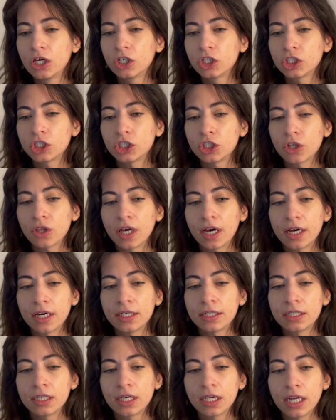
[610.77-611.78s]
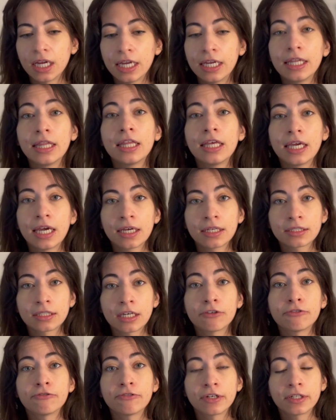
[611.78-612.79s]
so that in the end
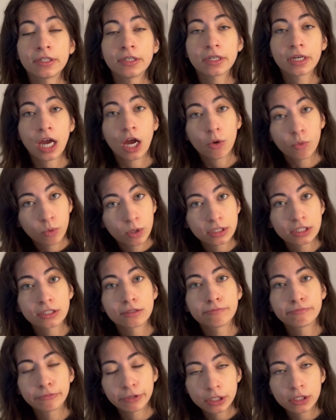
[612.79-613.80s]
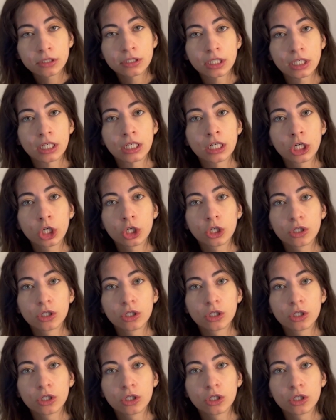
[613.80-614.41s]
I felt like I wasn't building